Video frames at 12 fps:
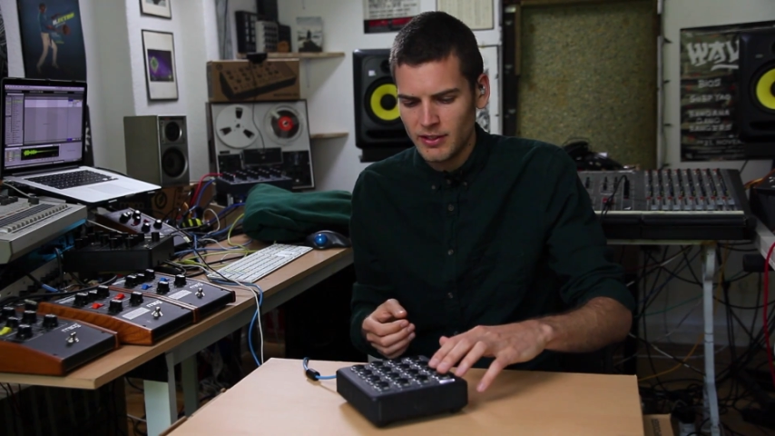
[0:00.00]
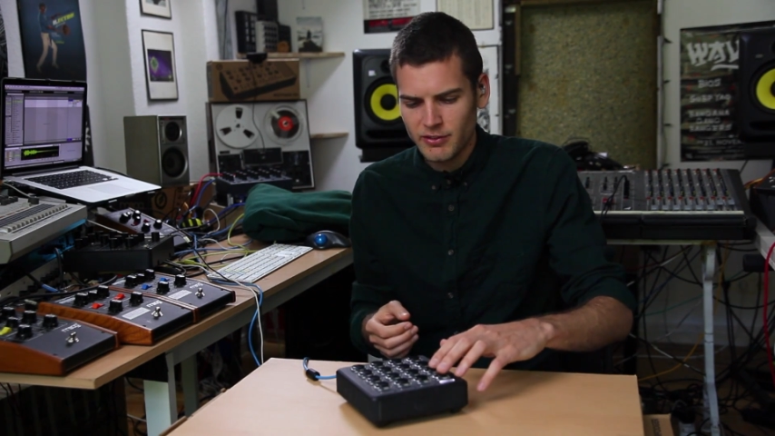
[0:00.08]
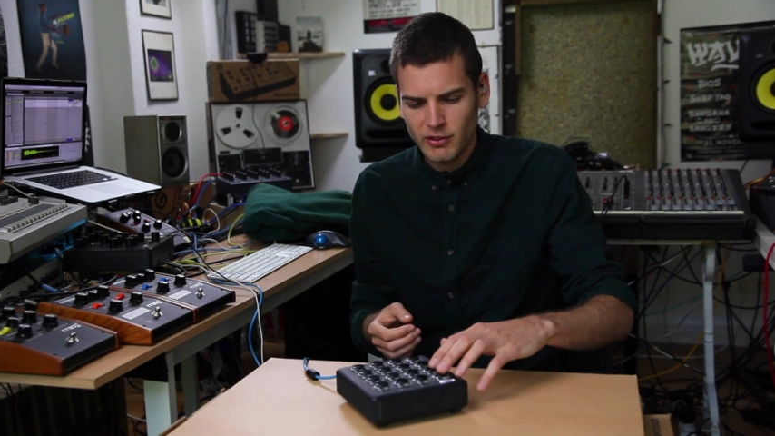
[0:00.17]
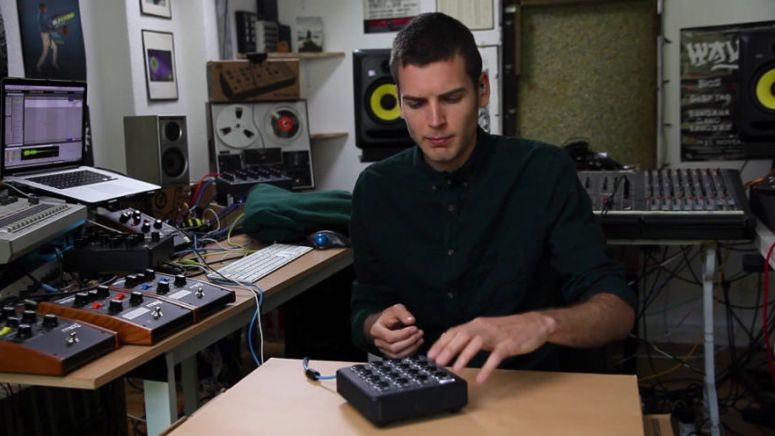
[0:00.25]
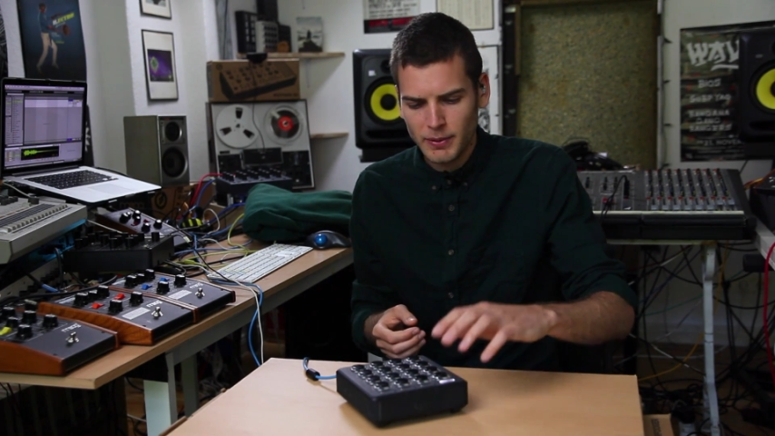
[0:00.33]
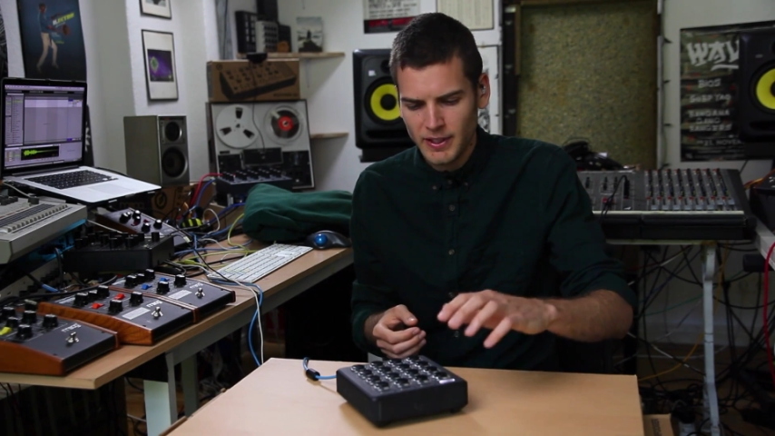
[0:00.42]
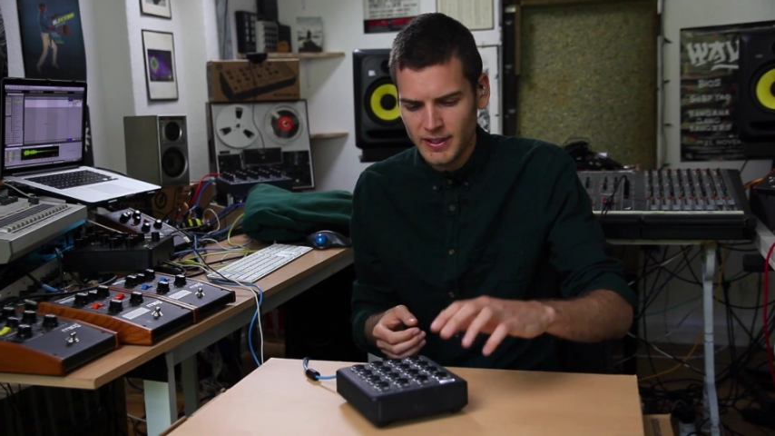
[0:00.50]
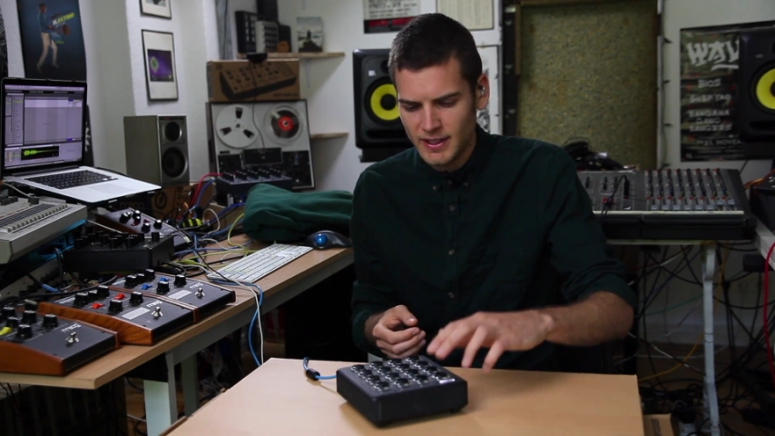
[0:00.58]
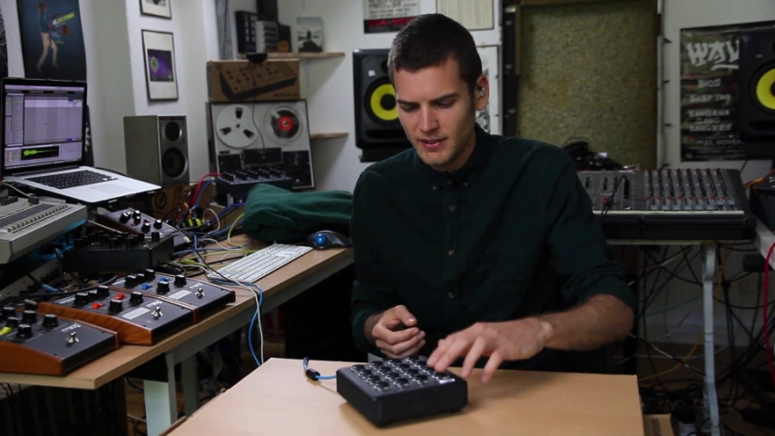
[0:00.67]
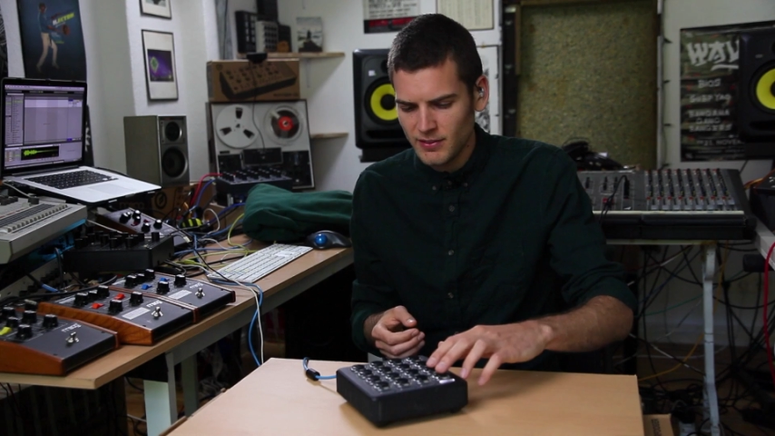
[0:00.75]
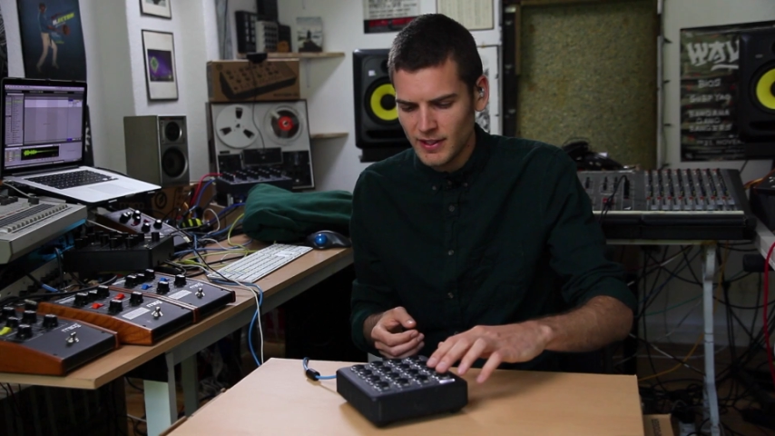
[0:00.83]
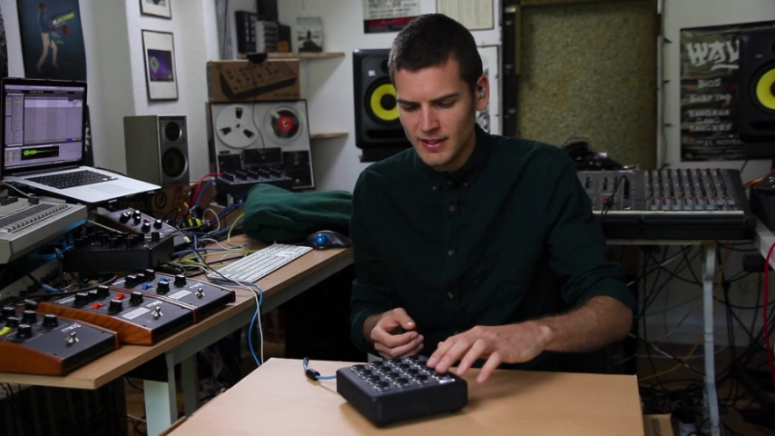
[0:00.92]
just play
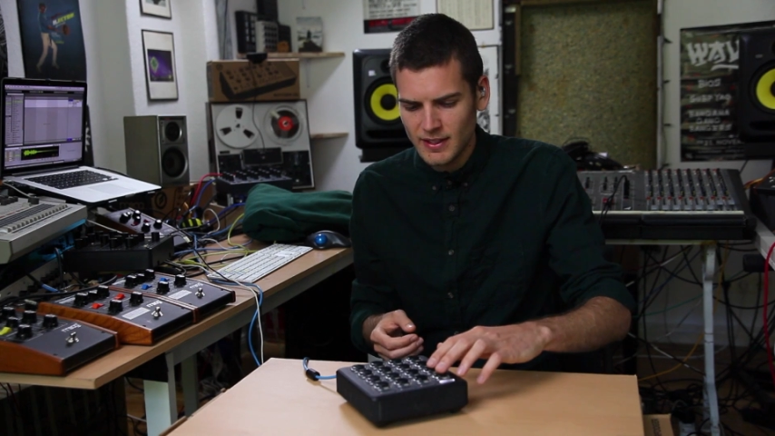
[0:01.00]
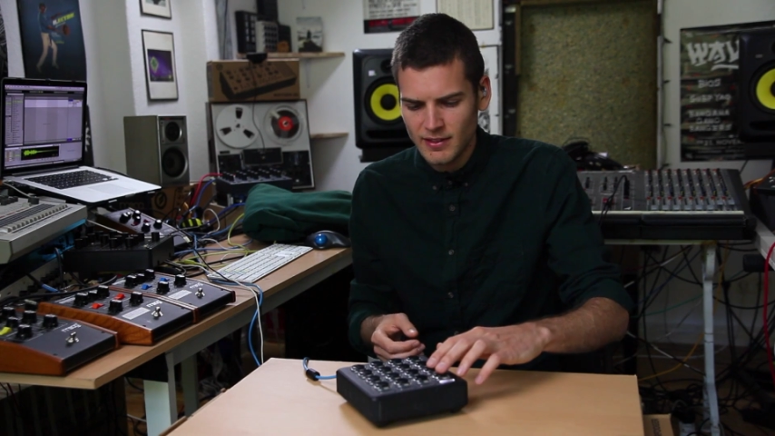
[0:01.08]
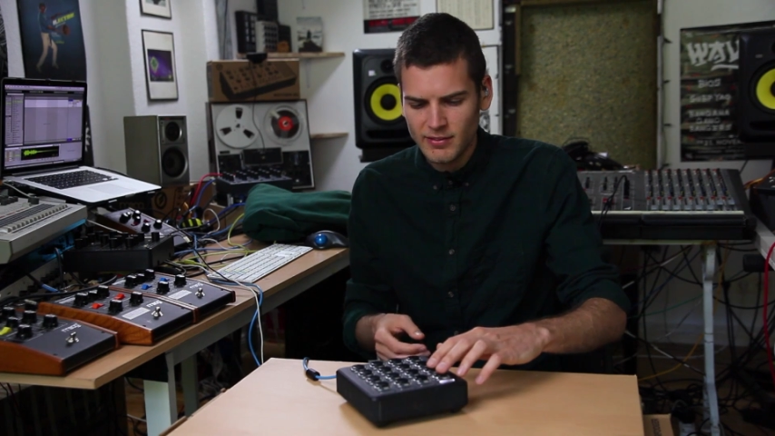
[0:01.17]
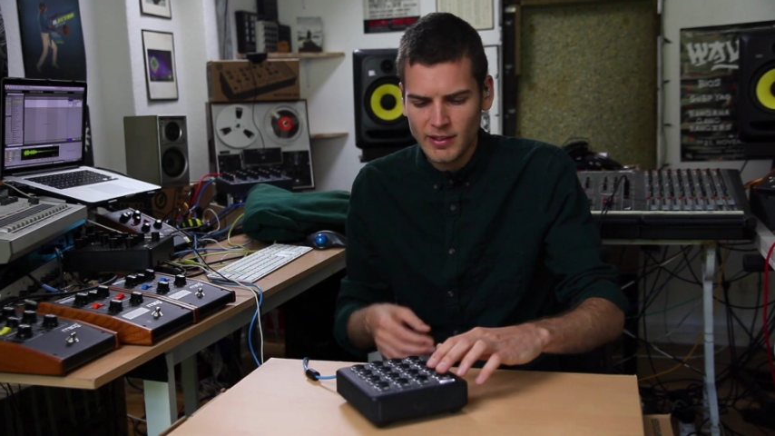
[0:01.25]
these like this,